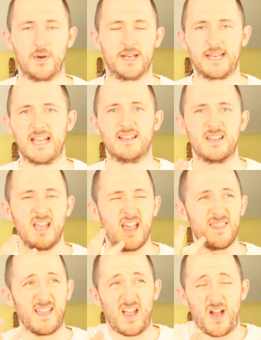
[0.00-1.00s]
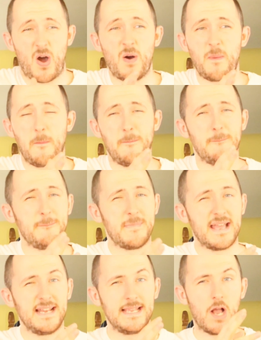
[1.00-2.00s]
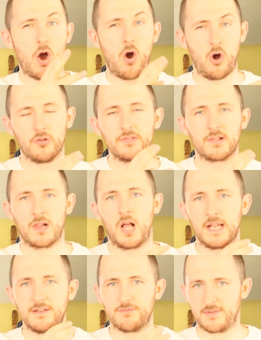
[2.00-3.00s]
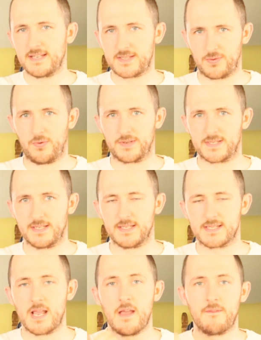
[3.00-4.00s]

And again, there aren't many online resources